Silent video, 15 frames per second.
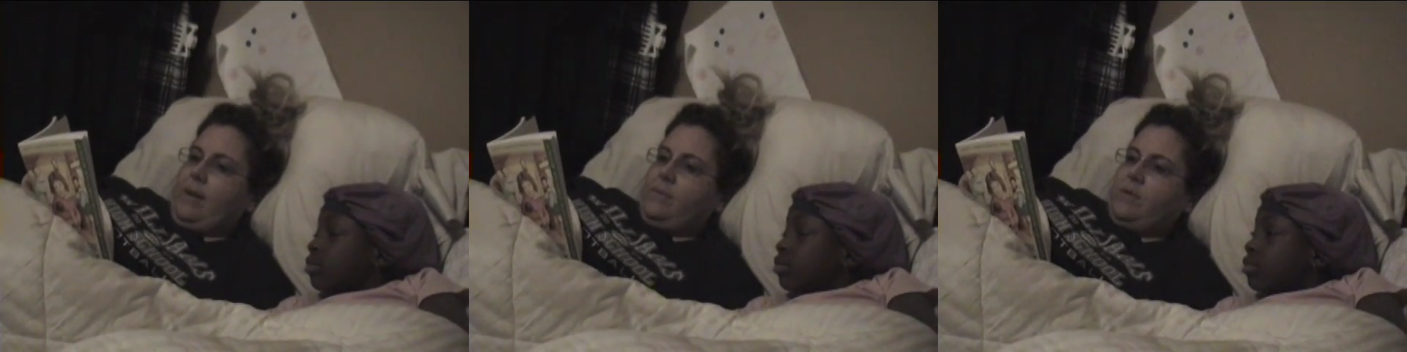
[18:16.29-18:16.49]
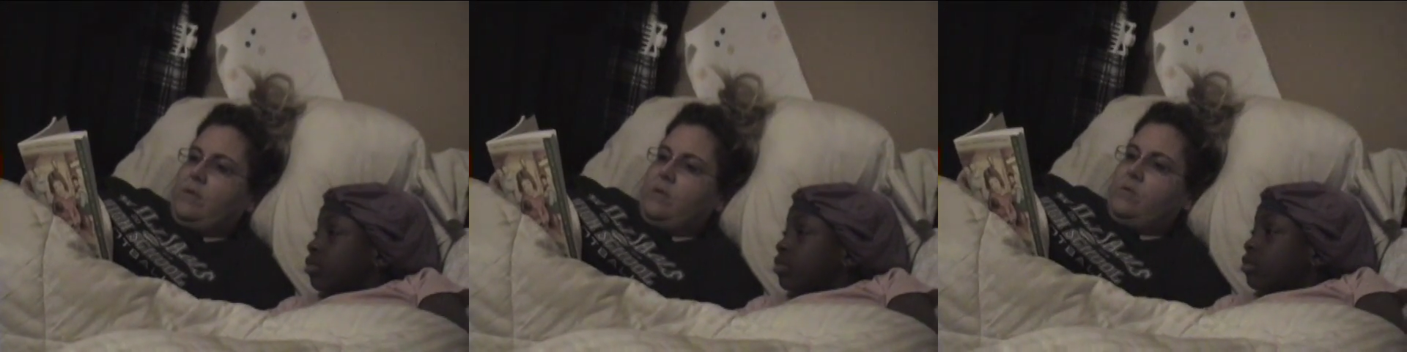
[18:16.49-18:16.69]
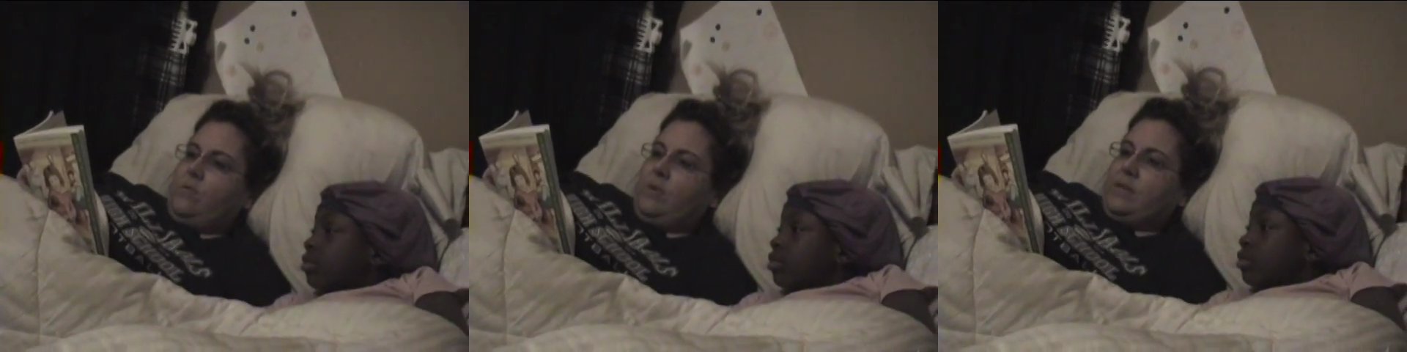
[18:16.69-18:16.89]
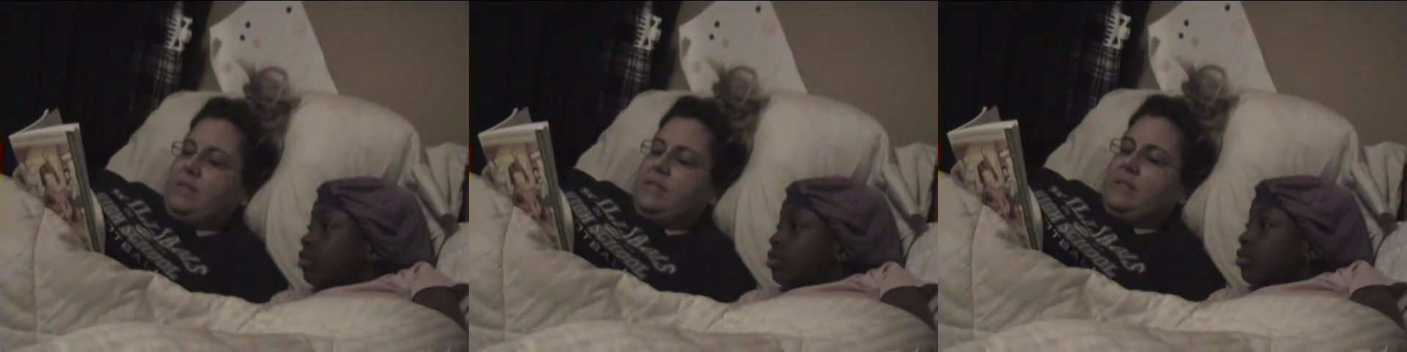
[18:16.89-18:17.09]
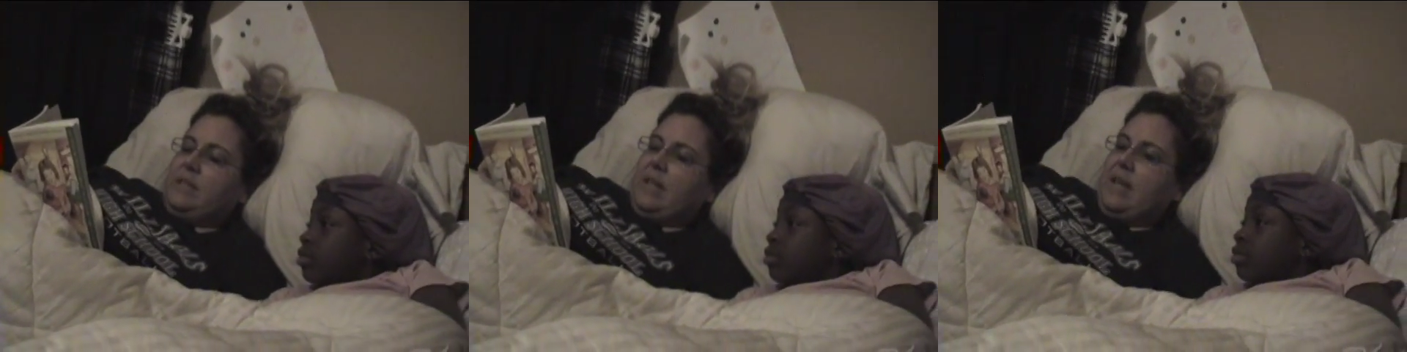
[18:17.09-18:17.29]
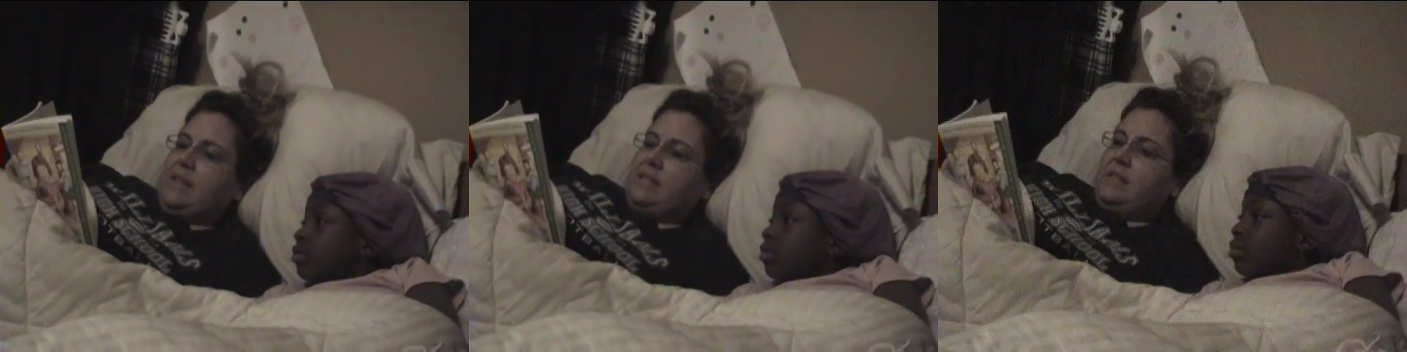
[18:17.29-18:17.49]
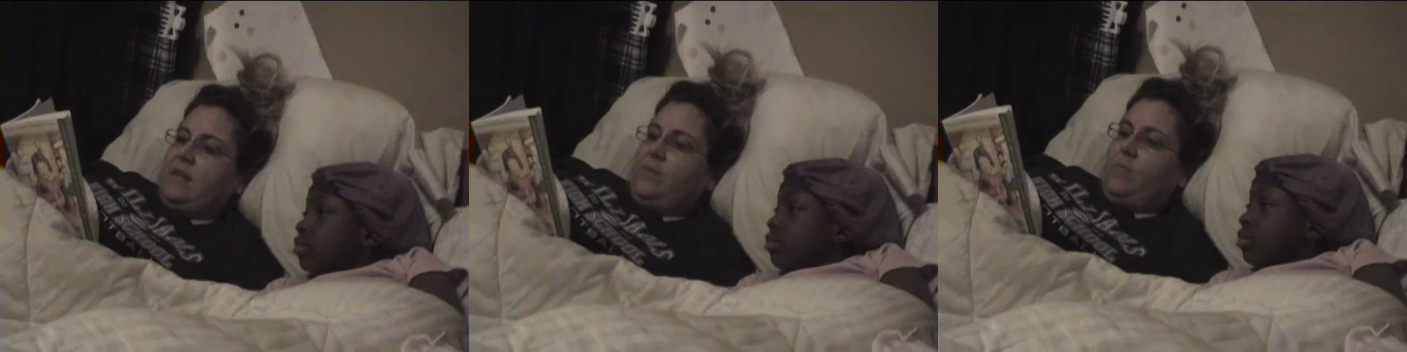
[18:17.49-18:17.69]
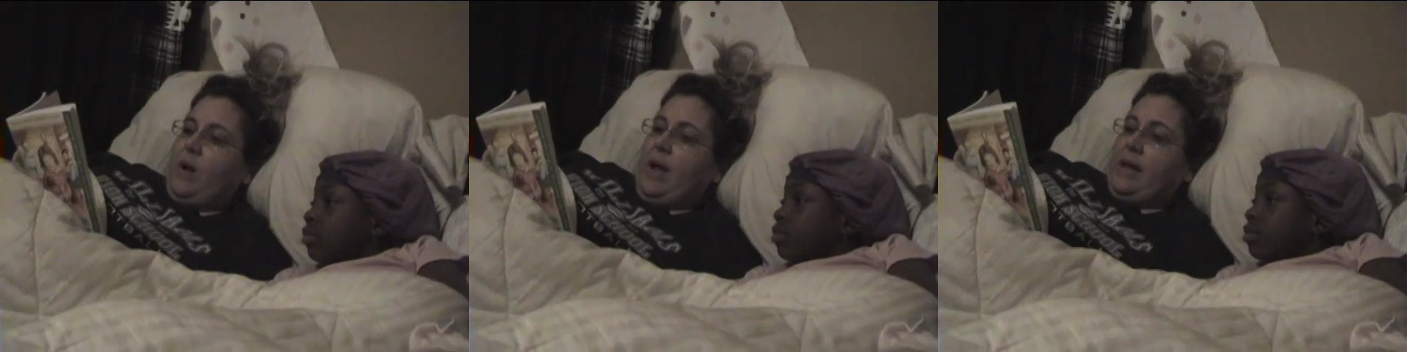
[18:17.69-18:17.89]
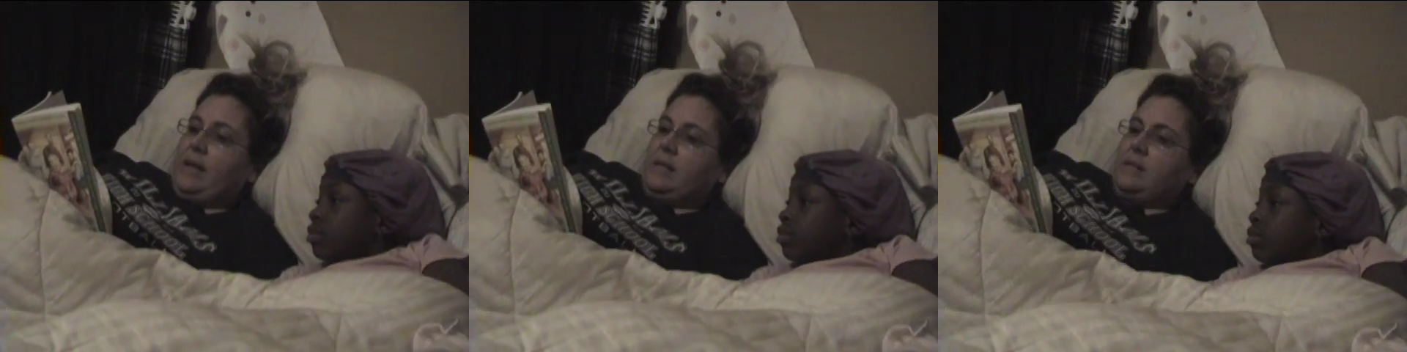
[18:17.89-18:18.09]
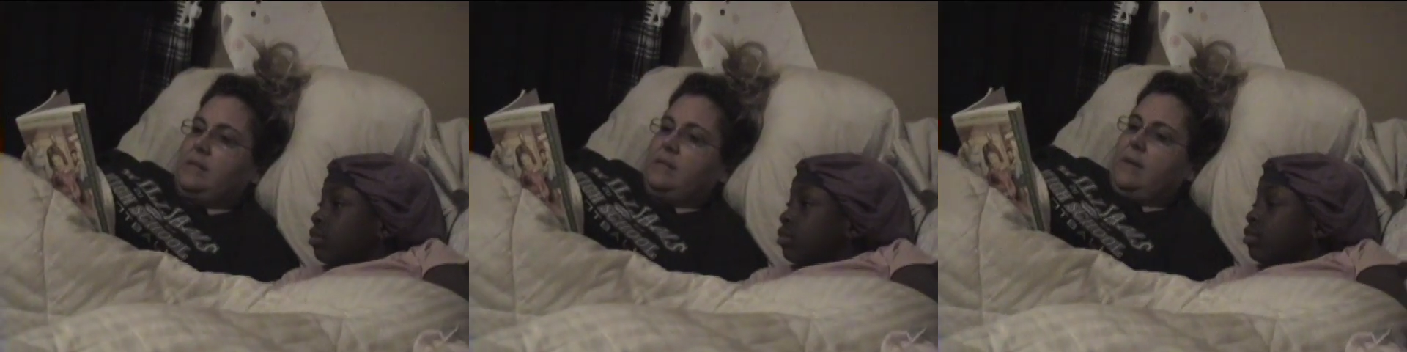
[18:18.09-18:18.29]
up to the door in sleds and in
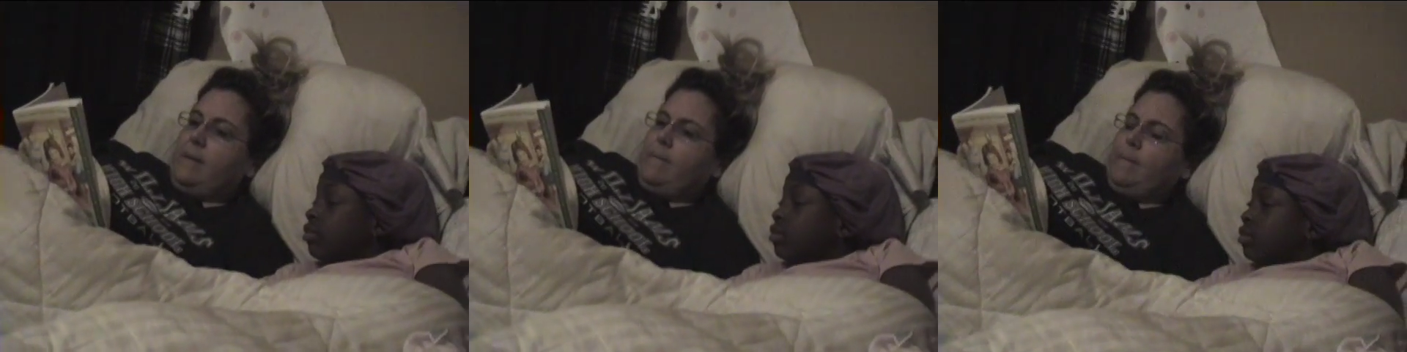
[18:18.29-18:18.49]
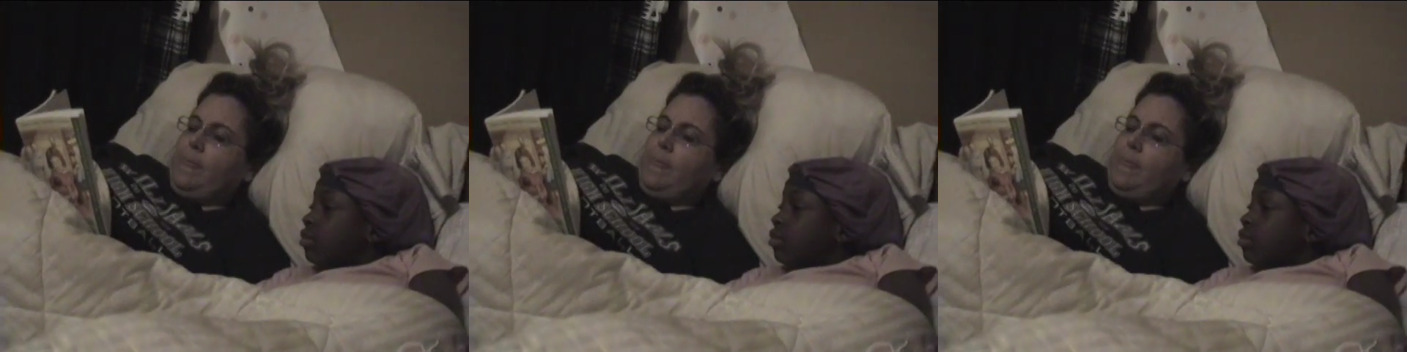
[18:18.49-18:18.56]
wagons.